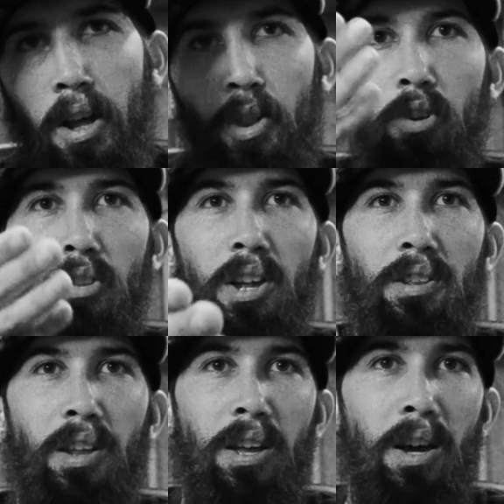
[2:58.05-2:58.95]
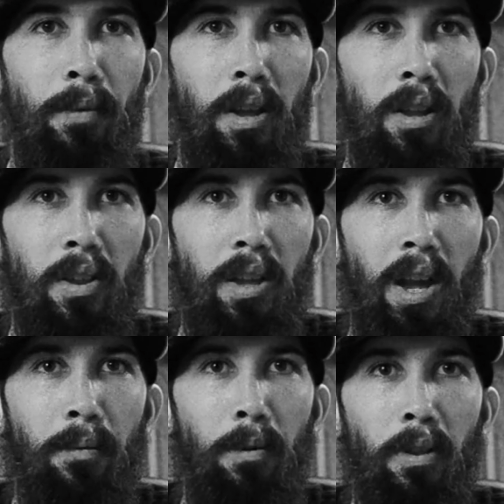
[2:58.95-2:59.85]
there's less light coming into the
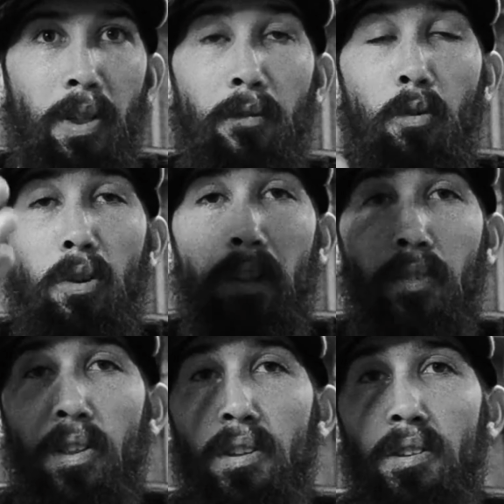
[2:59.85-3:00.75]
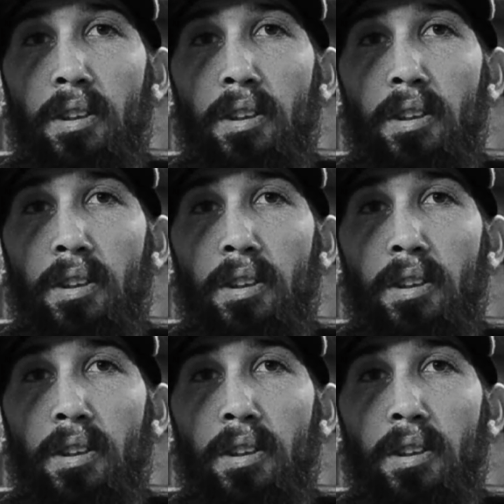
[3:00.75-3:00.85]
camera, therefore leaving this